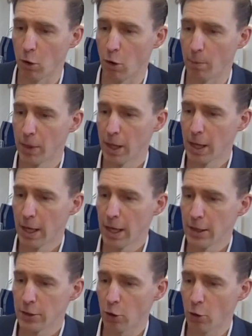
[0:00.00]
well.
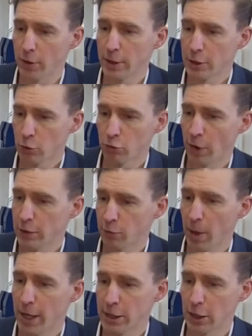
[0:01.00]
So the digital
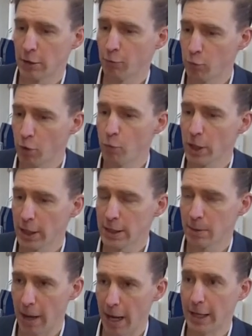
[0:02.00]
transformation really
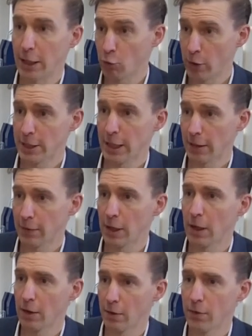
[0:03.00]
is about increasing
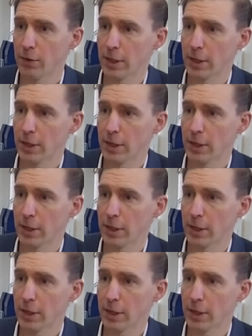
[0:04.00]
the